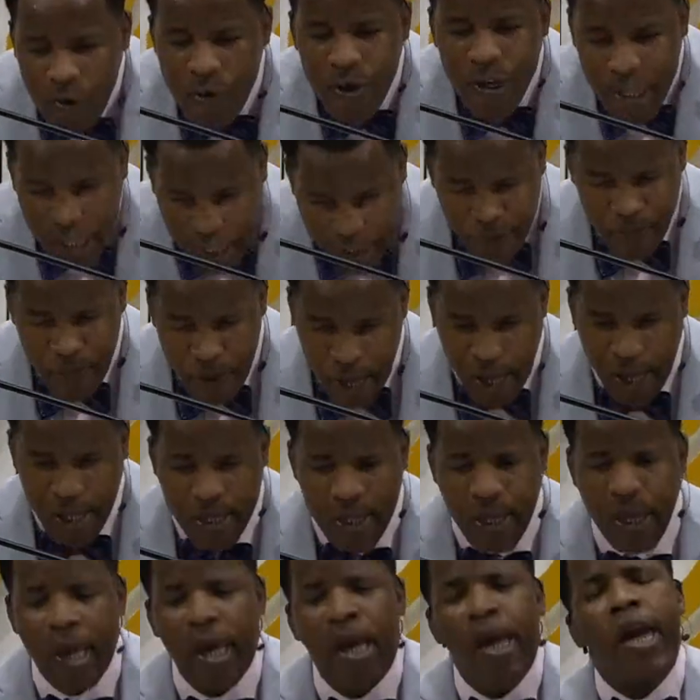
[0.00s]

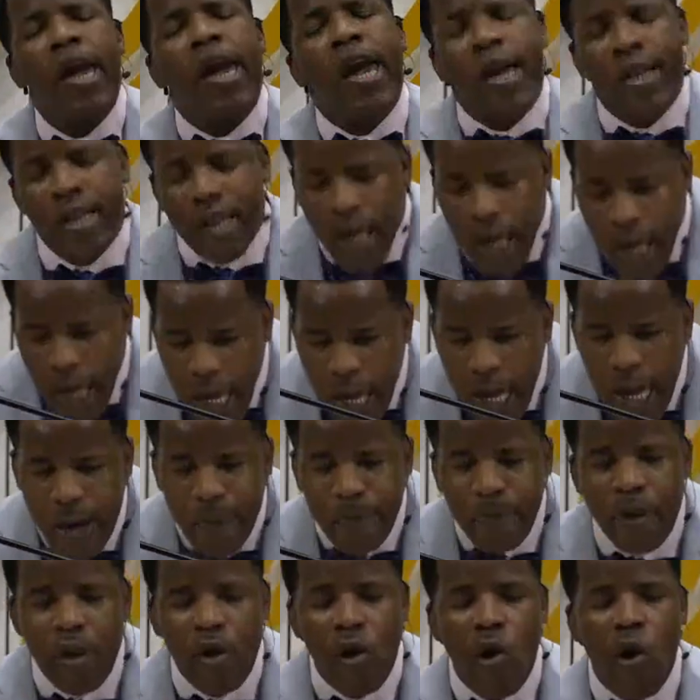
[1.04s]
respect
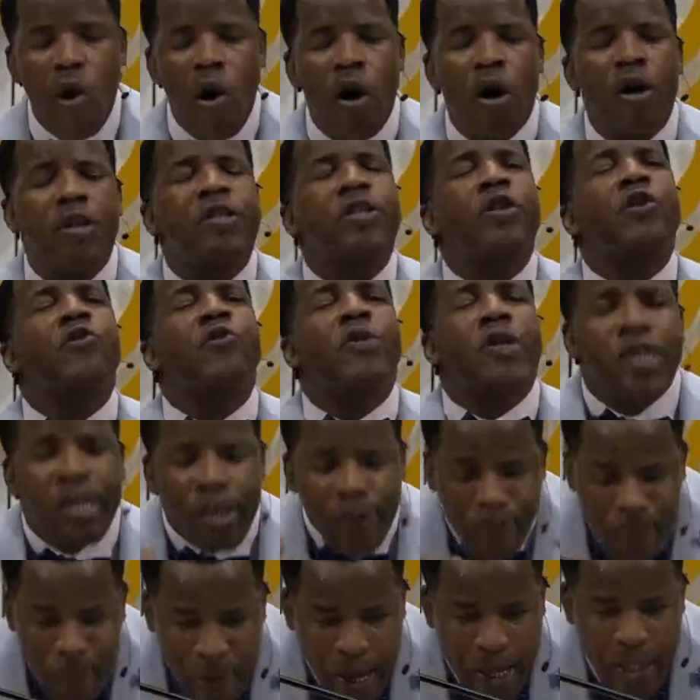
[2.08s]
enable her to
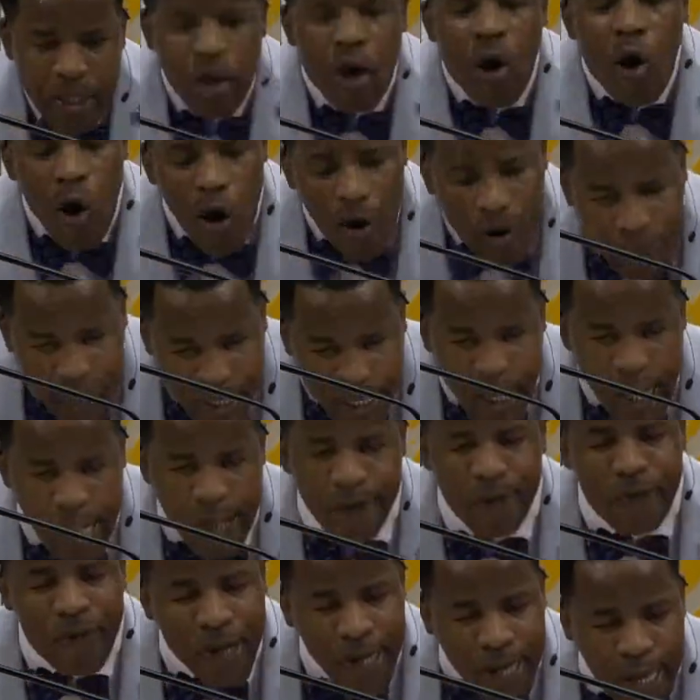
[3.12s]
respect
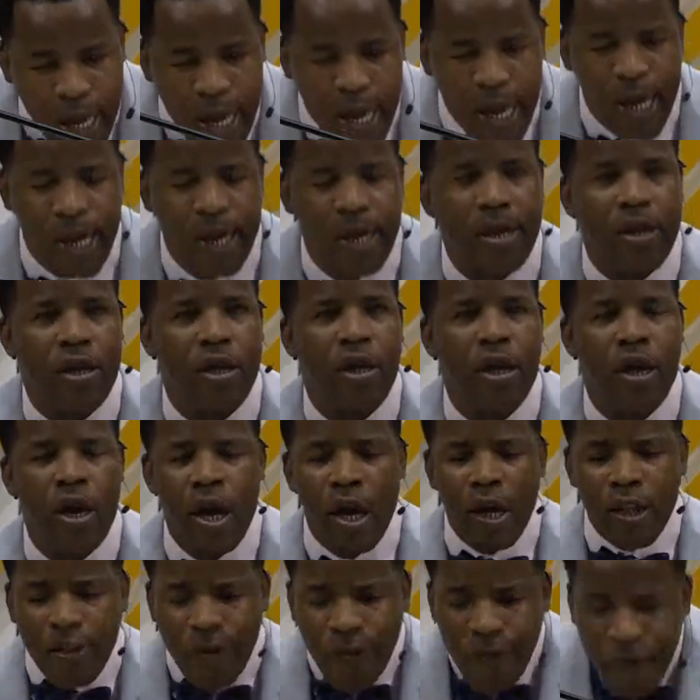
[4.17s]
herself again,
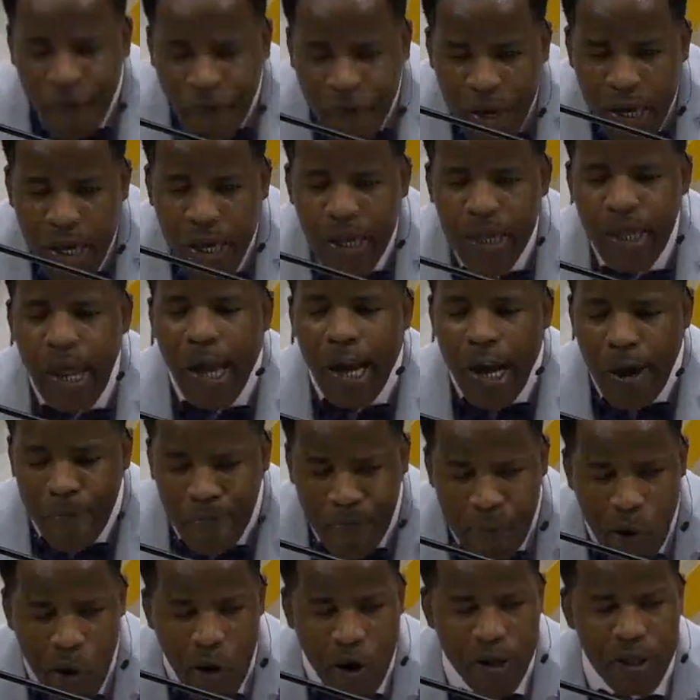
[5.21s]
to feel like a
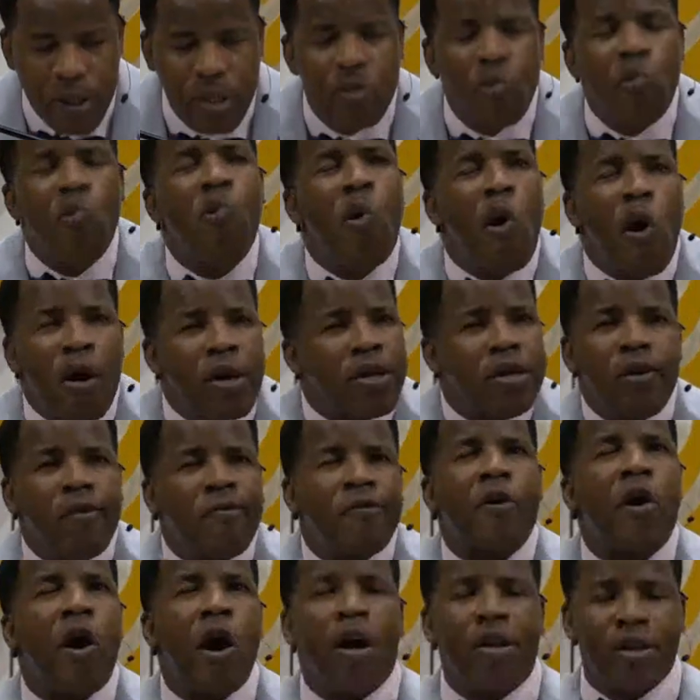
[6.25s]
person worthy
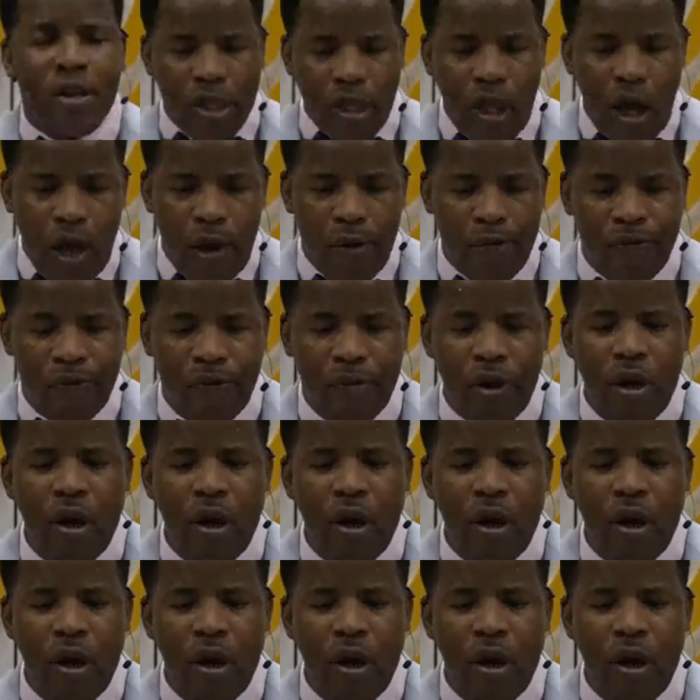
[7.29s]
of God's love.